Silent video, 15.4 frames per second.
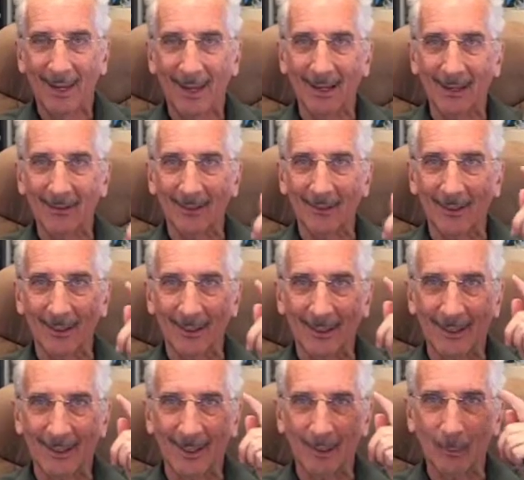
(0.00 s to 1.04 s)
And it's
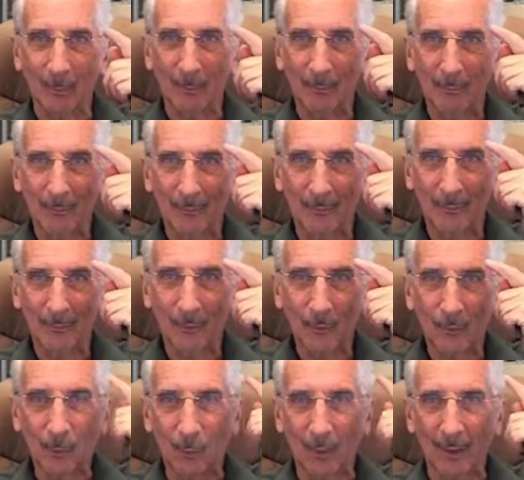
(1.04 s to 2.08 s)
like he's
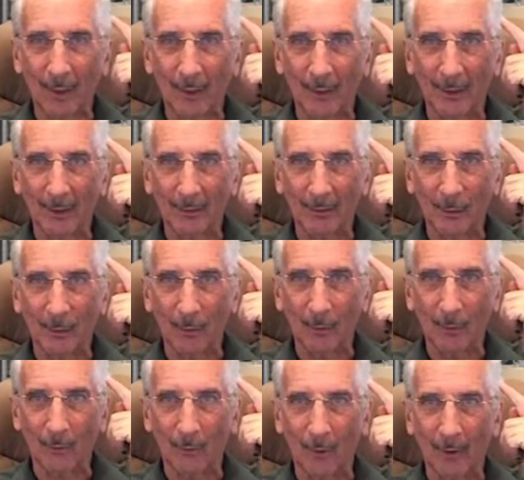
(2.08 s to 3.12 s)
storing it in his
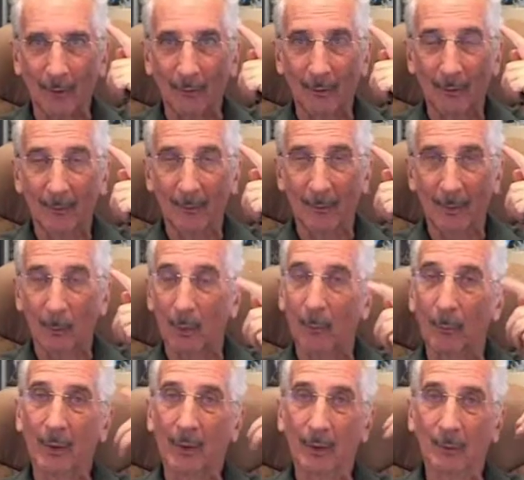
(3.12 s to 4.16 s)
hard drive. And when he
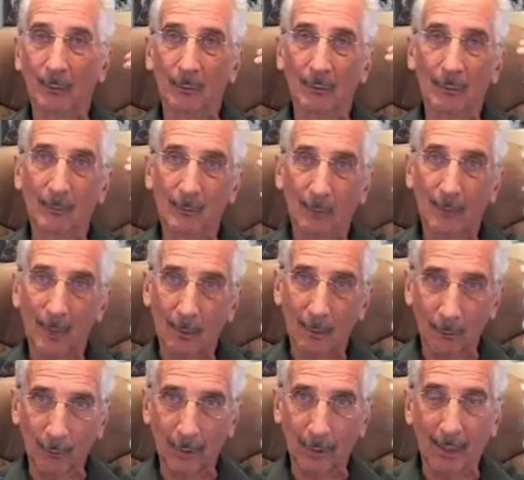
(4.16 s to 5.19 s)
becomes
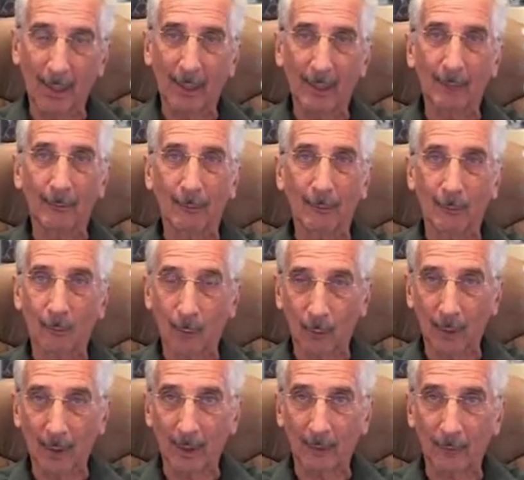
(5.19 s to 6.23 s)
three and a half or
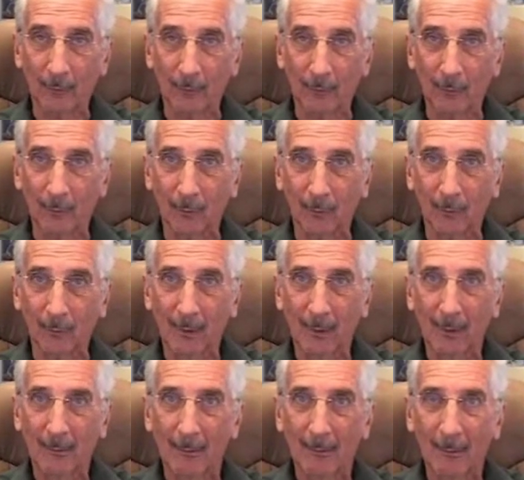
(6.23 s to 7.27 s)
four and a half years old,
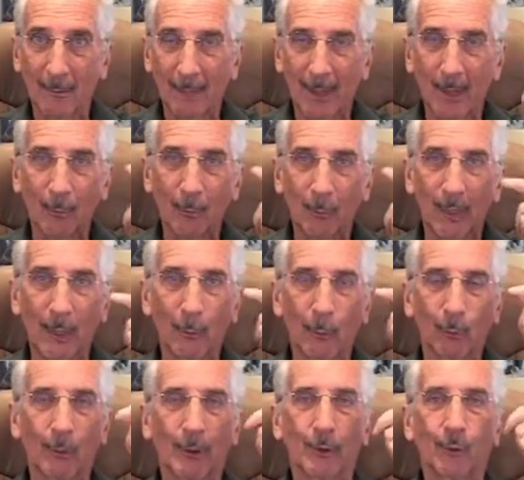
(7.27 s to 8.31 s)
he'll be
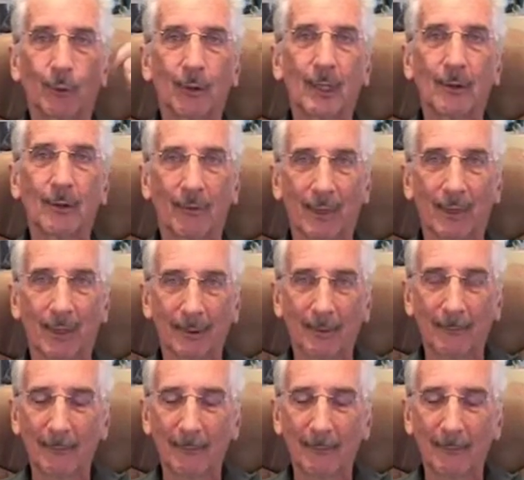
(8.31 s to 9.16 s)
able to retrieve that.